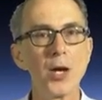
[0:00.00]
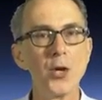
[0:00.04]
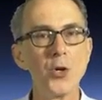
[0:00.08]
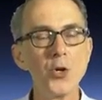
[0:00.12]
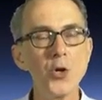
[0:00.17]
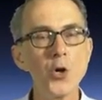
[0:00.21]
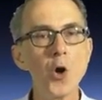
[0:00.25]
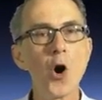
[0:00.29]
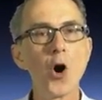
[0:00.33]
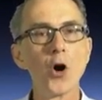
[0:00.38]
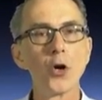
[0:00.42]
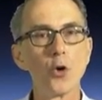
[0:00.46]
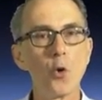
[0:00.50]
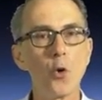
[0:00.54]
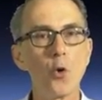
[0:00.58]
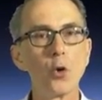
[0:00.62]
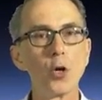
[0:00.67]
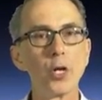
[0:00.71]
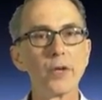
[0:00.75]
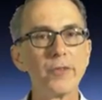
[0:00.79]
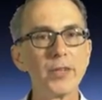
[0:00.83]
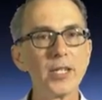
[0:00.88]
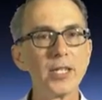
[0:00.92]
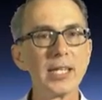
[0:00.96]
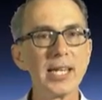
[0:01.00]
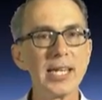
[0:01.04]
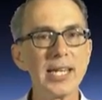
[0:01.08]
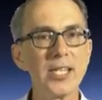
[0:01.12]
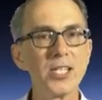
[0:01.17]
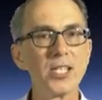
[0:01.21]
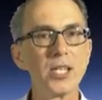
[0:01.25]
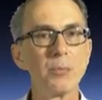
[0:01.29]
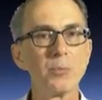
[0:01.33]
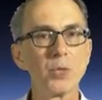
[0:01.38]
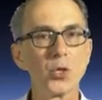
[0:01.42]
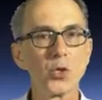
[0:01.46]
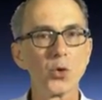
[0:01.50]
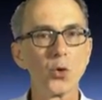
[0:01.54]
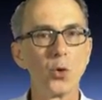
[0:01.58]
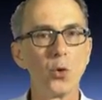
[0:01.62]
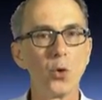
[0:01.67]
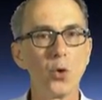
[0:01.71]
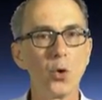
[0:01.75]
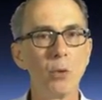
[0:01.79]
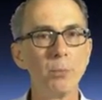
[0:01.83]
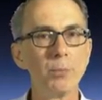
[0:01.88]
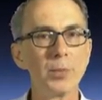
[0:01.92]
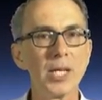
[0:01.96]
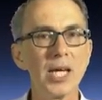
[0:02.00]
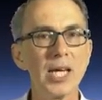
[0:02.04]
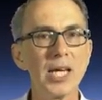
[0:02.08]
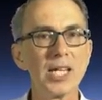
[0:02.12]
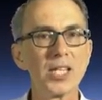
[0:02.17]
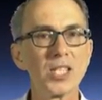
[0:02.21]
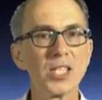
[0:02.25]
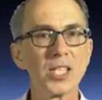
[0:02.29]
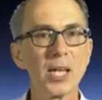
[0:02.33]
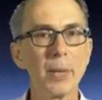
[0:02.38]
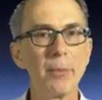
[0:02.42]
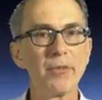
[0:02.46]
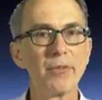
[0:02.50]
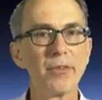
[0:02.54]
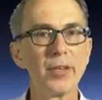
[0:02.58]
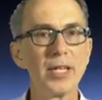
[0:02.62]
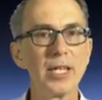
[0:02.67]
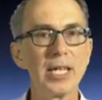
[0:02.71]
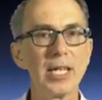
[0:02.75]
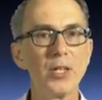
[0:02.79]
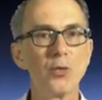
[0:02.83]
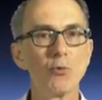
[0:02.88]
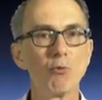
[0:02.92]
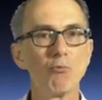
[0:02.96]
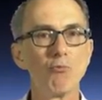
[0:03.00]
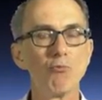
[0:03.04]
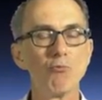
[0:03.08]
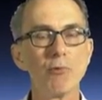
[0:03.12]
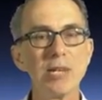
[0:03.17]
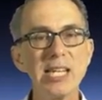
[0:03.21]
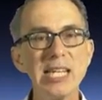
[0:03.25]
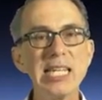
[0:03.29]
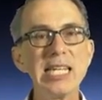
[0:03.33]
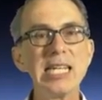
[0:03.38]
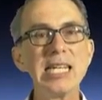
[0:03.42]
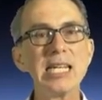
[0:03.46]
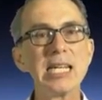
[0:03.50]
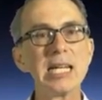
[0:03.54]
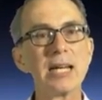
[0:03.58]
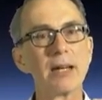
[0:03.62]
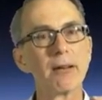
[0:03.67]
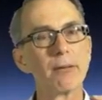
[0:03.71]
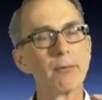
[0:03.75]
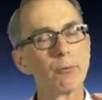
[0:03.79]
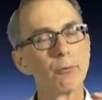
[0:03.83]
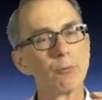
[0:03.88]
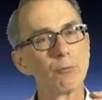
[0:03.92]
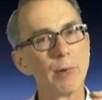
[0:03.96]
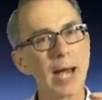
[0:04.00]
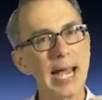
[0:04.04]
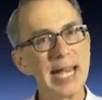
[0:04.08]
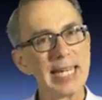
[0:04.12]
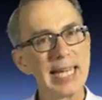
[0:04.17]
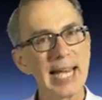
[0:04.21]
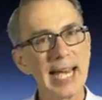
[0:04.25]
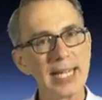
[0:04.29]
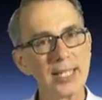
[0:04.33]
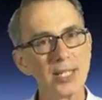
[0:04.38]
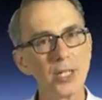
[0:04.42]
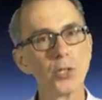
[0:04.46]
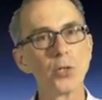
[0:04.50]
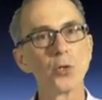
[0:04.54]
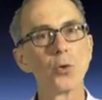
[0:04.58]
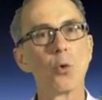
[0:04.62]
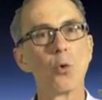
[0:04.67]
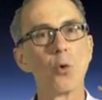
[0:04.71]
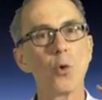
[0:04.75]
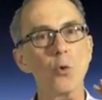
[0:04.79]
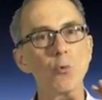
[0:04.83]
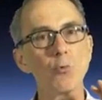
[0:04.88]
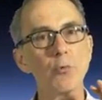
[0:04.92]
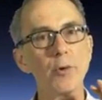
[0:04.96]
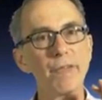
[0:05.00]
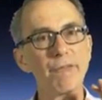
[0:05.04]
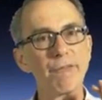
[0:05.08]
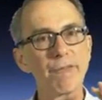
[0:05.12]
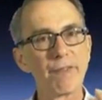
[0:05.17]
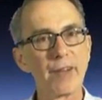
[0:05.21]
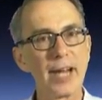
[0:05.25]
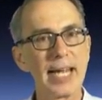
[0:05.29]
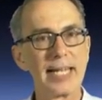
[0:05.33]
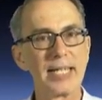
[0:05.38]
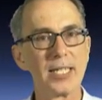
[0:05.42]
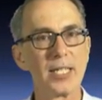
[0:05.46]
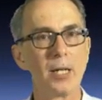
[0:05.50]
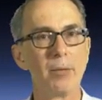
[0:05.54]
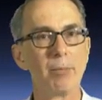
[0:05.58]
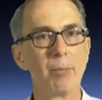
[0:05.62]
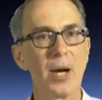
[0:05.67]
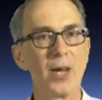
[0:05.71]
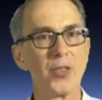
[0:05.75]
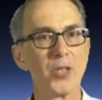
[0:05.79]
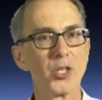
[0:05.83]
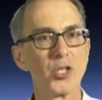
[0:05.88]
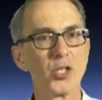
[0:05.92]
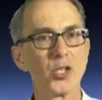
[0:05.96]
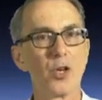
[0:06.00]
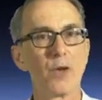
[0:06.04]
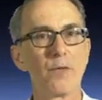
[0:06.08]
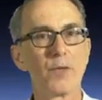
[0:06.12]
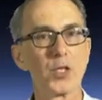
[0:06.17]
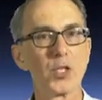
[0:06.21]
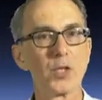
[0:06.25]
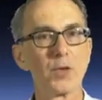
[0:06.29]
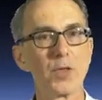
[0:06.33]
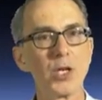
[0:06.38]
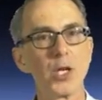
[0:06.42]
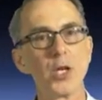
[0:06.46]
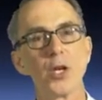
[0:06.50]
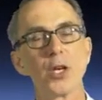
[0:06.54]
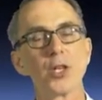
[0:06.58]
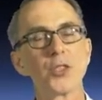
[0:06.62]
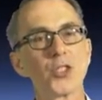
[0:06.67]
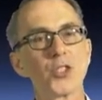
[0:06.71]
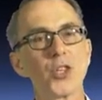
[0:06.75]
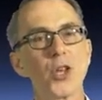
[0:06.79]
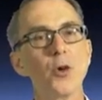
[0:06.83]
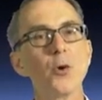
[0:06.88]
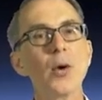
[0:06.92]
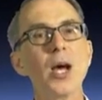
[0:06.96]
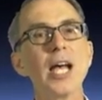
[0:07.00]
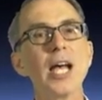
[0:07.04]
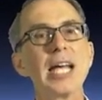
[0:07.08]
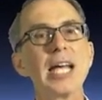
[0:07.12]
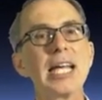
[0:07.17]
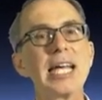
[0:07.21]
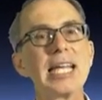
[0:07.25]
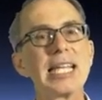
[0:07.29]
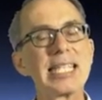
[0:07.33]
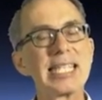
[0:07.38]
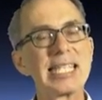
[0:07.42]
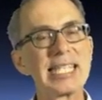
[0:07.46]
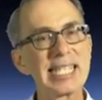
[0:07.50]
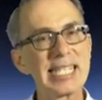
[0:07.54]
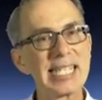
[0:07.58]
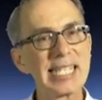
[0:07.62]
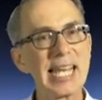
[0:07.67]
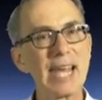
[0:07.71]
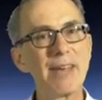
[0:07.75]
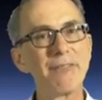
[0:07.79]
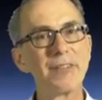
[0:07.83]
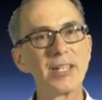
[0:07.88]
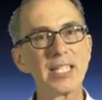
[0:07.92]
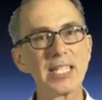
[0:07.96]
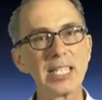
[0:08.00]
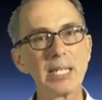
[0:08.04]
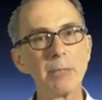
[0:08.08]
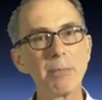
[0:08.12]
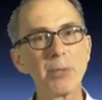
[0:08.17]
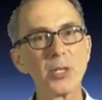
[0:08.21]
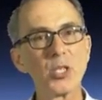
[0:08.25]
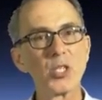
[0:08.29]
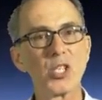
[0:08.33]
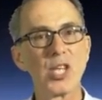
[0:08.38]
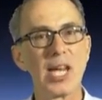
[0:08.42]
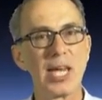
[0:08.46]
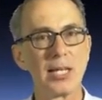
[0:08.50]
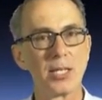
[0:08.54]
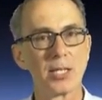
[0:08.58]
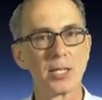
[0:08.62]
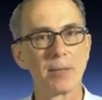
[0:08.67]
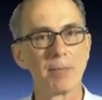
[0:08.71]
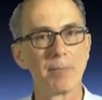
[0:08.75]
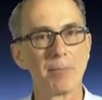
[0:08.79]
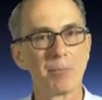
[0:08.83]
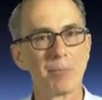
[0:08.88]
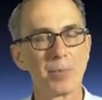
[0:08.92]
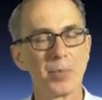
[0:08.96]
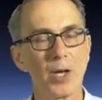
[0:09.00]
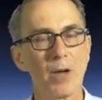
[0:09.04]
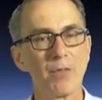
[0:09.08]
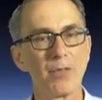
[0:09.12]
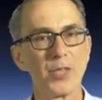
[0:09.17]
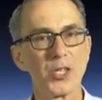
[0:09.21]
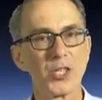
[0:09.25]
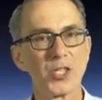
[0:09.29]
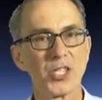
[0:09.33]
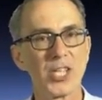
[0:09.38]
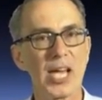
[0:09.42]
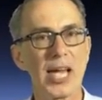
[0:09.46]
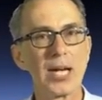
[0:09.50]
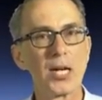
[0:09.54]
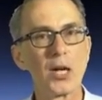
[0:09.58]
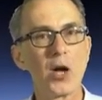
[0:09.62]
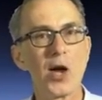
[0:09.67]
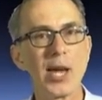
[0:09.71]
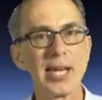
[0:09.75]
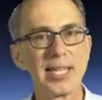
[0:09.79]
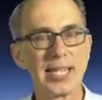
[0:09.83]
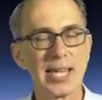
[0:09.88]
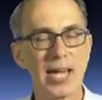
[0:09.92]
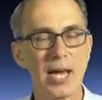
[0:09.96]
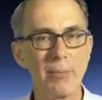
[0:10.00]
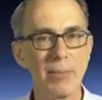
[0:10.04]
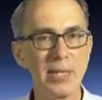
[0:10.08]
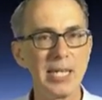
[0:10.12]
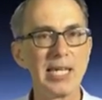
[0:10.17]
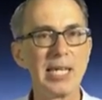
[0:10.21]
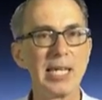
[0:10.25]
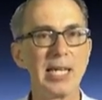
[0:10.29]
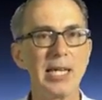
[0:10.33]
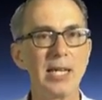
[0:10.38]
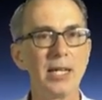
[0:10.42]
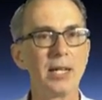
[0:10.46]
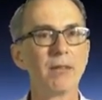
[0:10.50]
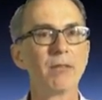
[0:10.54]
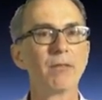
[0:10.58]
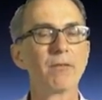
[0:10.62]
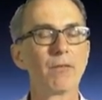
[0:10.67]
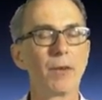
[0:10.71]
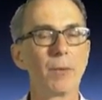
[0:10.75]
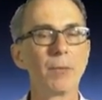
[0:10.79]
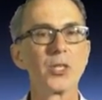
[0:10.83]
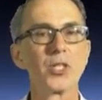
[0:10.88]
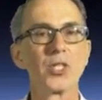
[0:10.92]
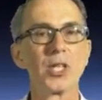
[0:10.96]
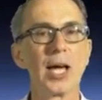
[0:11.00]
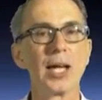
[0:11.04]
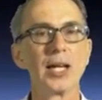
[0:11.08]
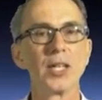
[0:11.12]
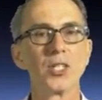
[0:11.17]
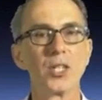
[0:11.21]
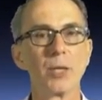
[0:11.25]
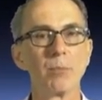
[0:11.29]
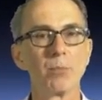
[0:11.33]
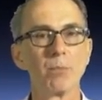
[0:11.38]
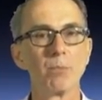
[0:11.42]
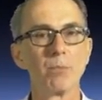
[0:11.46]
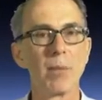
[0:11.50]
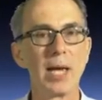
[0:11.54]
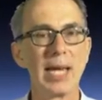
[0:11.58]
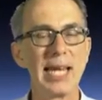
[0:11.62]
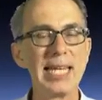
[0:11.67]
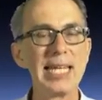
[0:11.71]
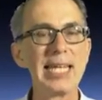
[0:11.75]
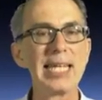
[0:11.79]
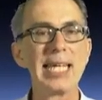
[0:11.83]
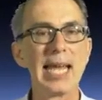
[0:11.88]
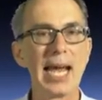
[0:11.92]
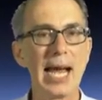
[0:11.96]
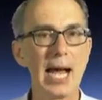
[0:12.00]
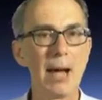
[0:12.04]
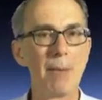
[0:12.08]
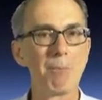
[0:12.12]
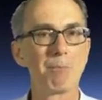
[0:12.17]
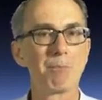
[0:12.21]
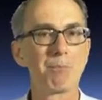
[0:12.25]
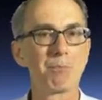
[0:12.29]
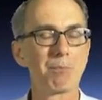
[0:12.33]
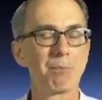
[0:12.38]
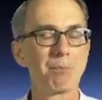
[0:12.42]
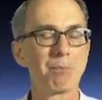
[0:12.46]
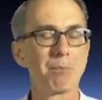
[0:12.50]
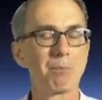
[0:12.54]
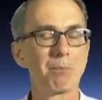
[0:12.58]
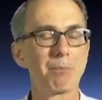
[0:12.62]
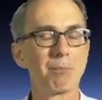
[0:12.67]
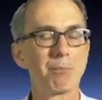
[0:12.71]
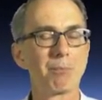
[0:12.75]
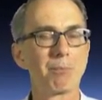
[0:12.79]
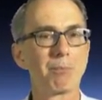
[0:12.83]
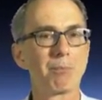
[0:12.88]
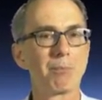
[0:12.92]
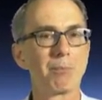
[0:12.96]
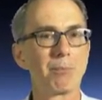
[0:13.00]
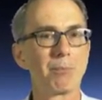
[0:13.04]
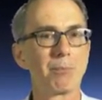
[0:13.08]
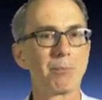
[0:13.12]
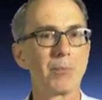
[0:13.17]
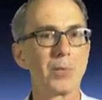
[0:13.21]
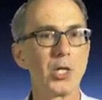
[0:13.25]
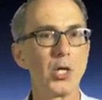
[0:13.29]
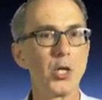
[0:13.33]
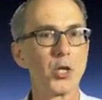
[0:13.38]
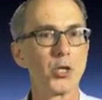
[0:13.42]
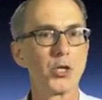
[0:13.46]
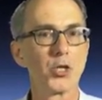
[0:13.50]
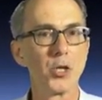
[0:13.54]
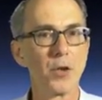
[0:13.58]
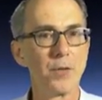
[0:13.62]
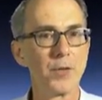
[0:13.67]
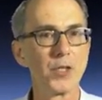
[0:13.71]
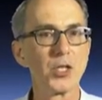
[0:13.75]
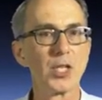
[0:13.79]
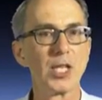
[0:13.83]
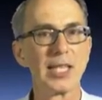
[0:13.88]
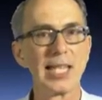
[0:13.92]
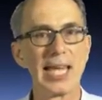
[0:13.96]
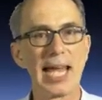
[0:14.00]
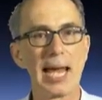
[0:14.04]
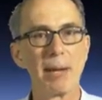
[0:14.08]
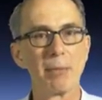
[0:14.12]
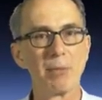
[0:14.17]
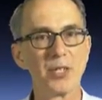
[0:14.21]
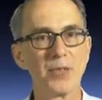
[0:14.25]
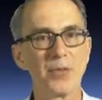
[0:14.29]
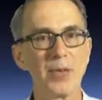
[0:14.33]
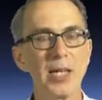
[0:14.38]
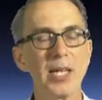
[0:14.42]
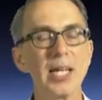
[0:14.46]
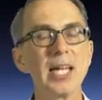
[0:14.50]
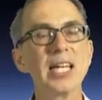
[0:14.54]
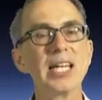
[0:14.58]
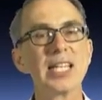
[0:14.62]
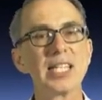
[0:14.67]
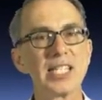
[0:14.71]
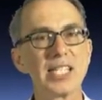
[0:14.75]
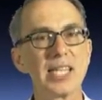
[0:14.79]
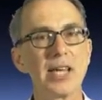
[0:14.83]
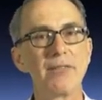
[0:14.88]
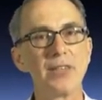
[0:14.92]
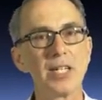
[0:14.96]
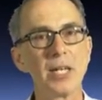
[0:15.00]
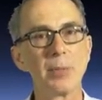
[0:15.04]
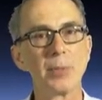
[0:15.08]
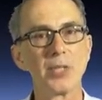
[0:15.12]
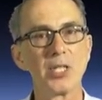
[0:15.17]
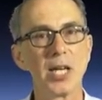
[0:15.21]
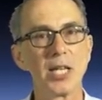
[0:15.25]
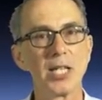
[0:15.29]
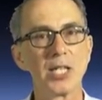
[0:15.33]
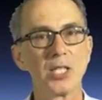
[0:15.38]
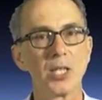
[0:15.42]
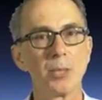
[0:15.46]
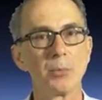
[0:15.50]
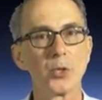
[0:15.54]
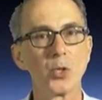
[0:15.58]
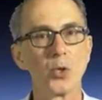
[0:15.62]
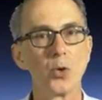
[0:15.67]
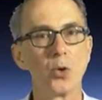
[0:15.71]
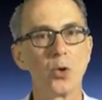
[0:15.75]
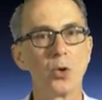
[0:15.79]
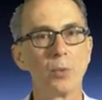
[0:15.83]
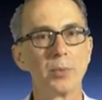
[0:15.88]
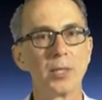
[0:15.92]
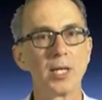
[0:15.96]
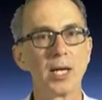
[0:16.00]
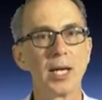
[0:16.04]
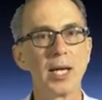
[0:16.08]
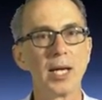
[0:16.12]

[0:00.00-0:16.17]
Not all of it is absorbed. Some of it is radiated or reflected by the surface of the Earth. So 70% of the sunlight coming in from the sun is heating up the Earth's surface, and the atmosphere, 70% is absorbed.